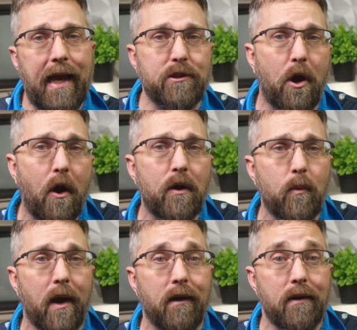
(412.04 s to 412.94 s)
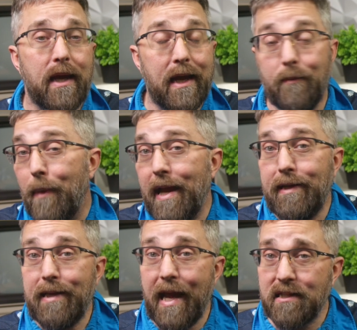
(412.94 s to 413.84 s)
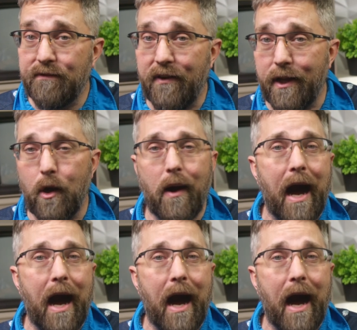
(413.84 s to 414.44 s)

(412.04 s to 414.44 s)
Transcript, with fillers: edge hardware. In my next video,